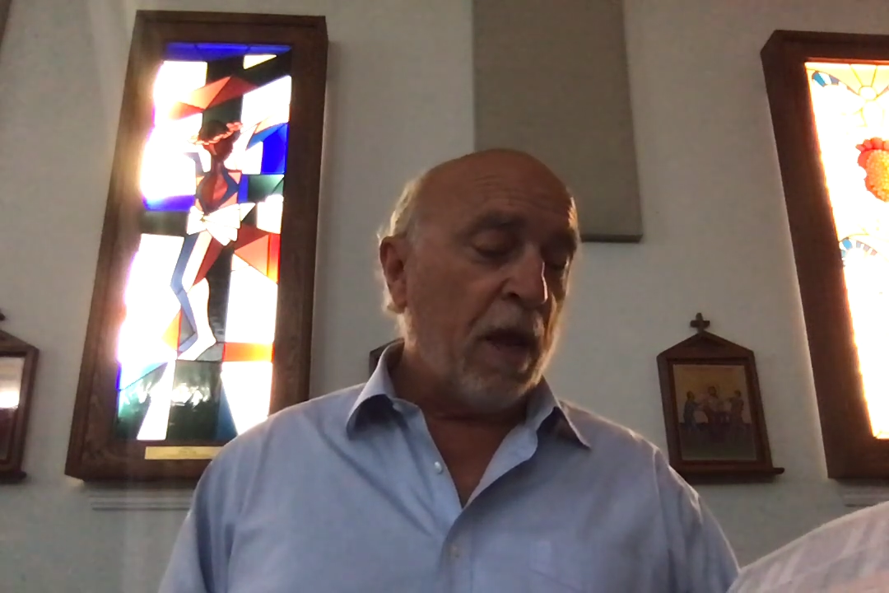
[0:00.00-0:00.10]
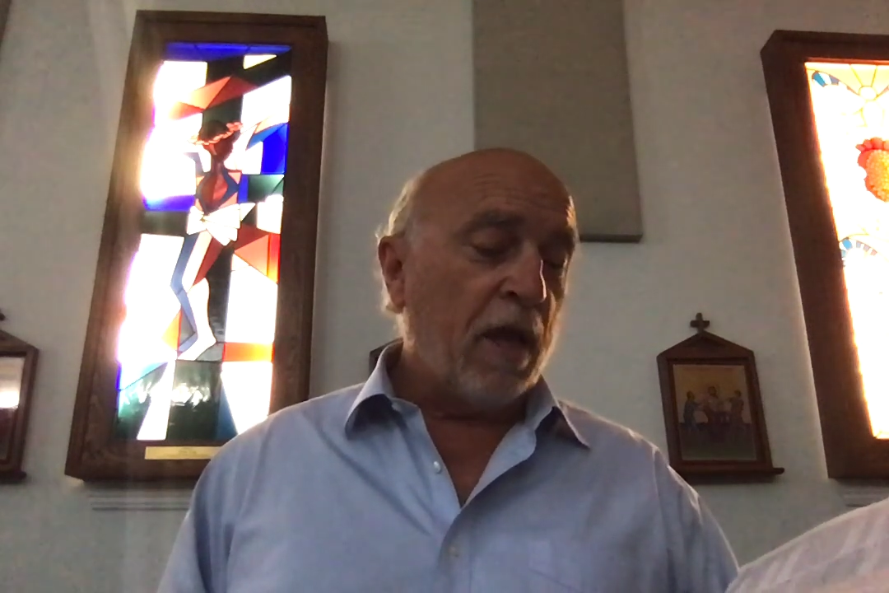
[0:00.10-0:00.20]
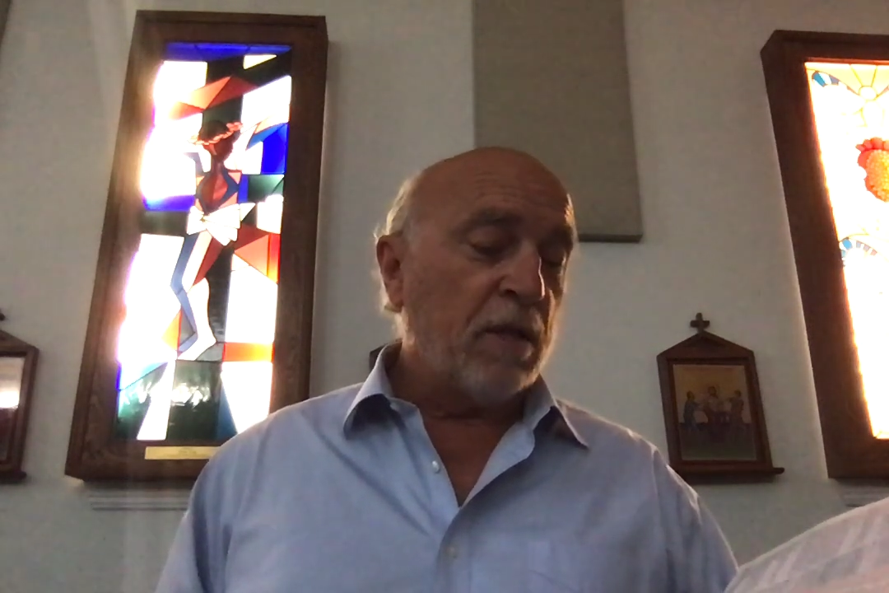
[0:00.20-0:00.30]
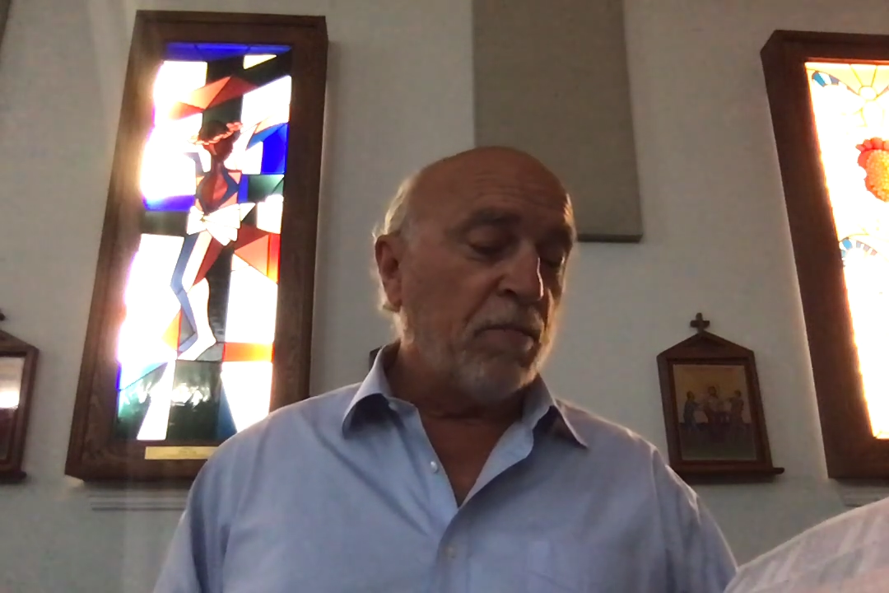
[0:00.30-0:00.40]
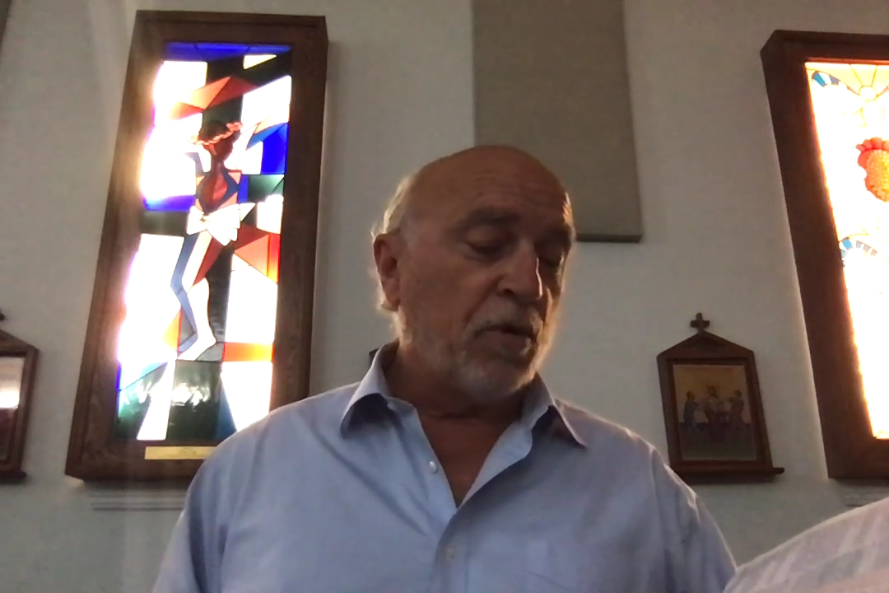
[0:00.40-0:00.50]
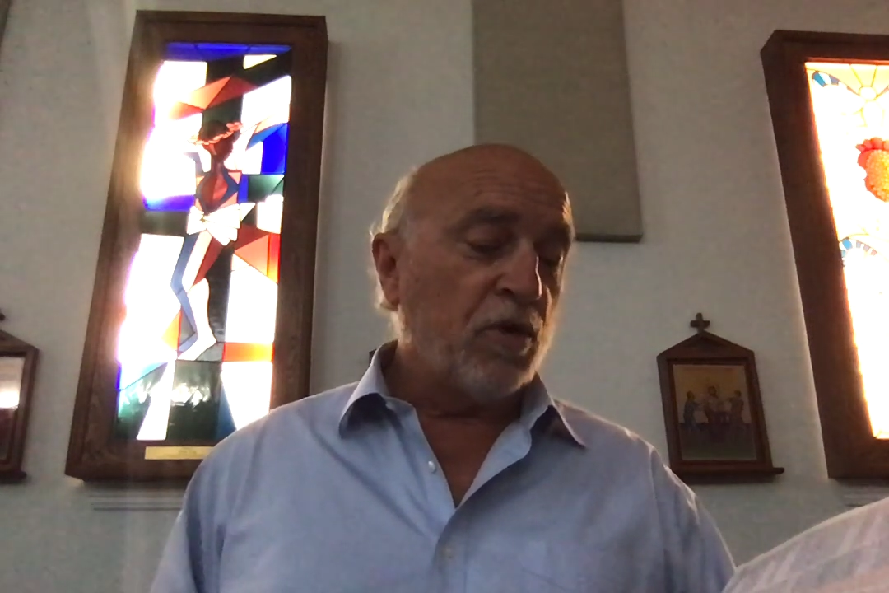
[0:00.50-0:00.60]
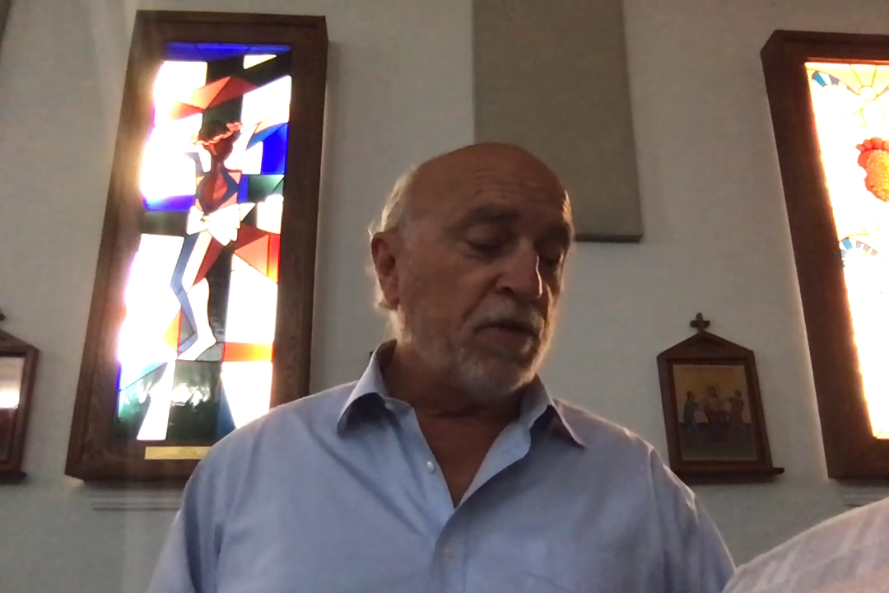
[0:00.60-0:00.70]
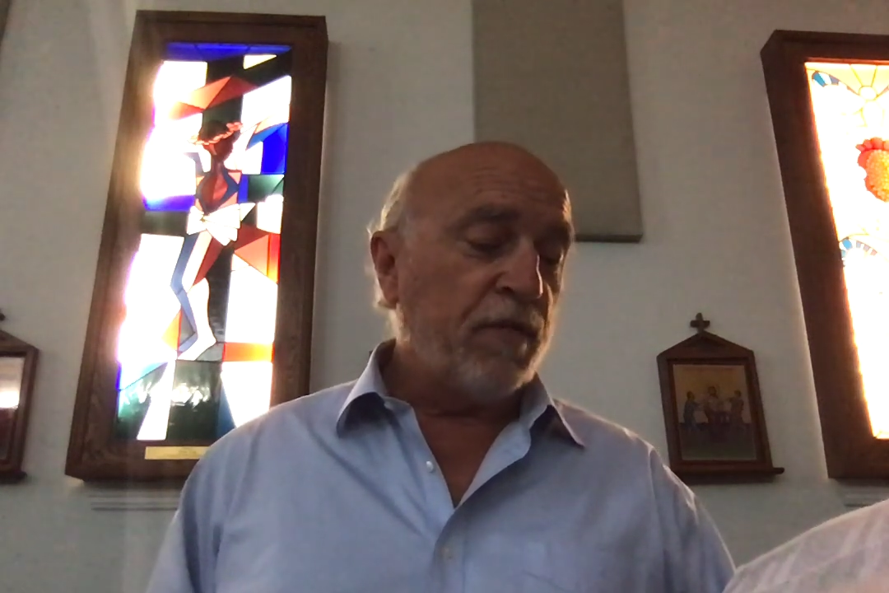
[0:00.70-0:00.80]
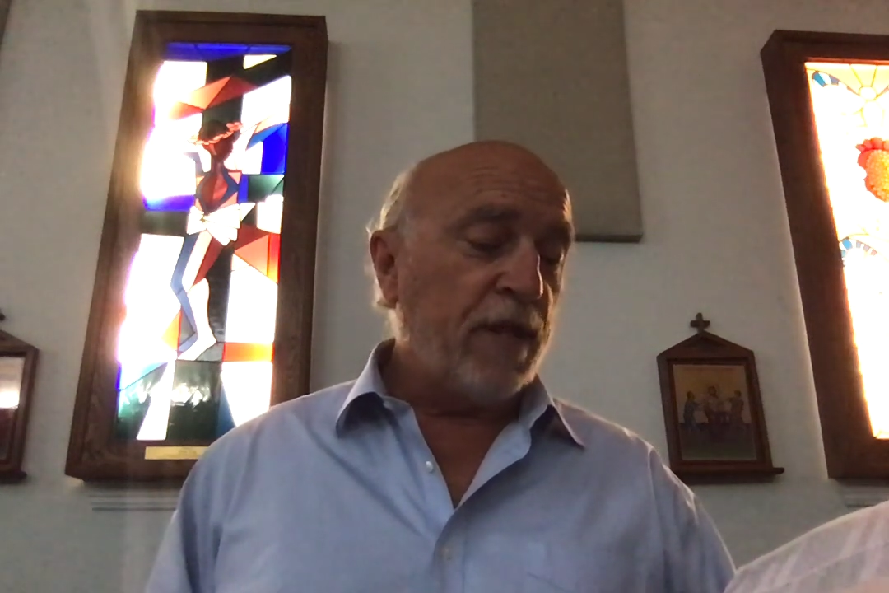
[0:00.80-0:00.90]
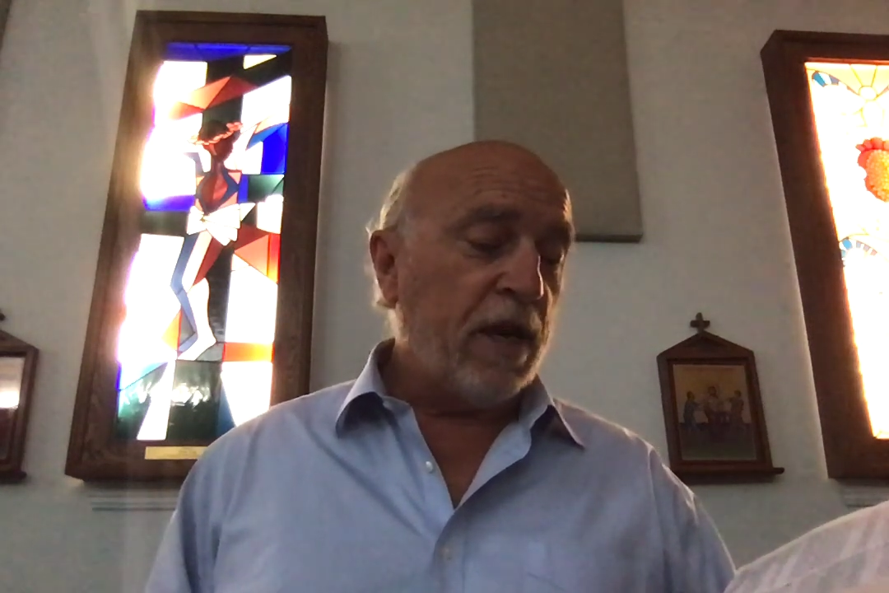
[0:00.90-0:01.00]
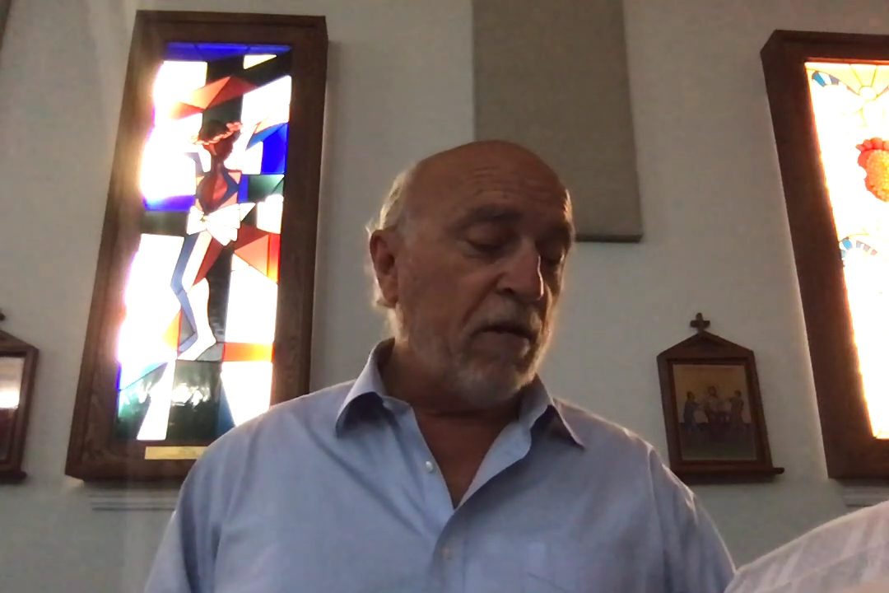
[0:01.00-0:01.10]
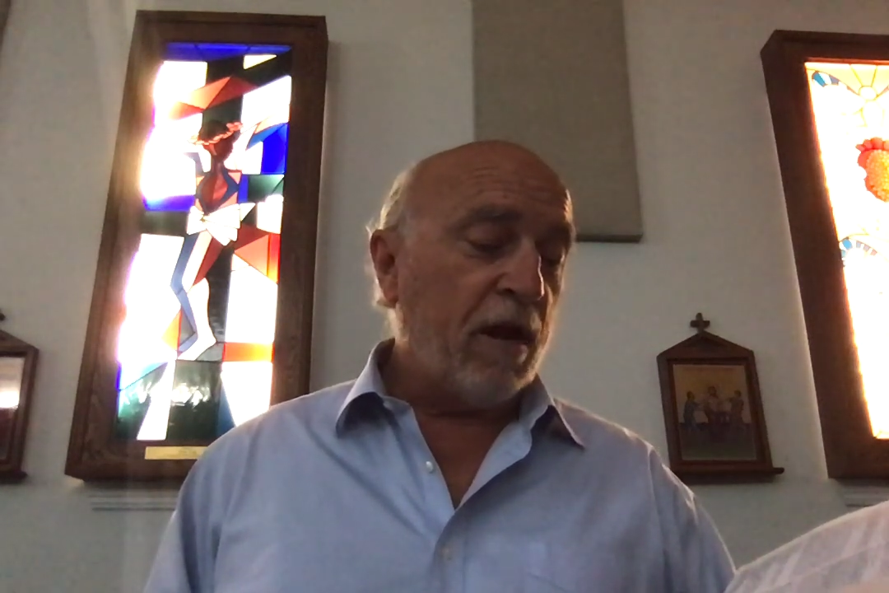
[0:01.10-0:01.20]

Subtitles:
and the birds of the air